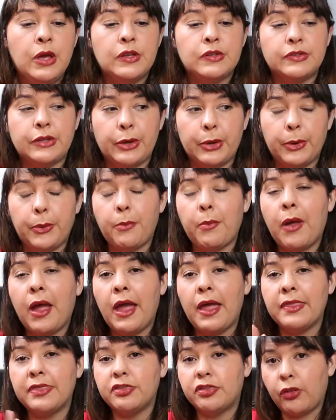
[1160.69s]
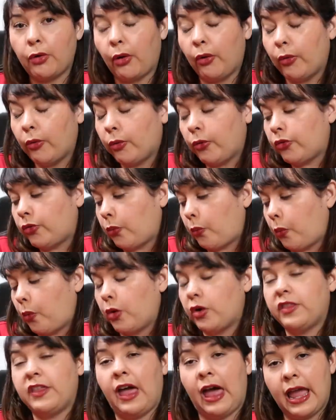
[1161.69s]
So those
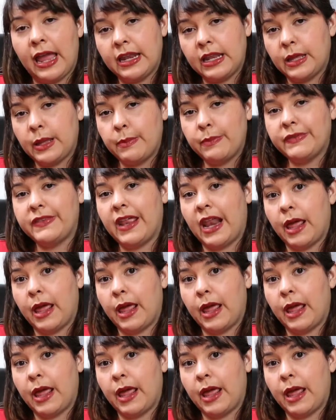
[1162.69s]
were the items